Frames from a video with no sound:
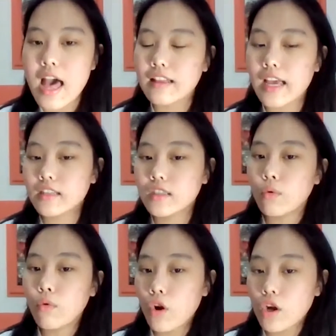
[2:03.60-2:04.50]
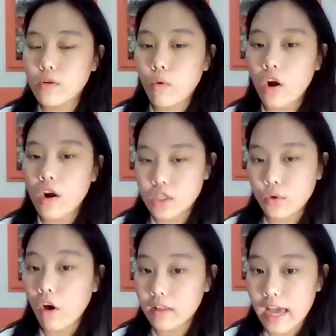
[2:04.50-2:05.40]
like the World War
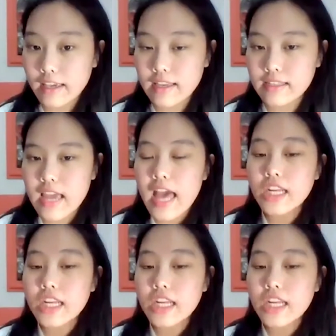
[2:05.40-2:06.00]
II Holocaust,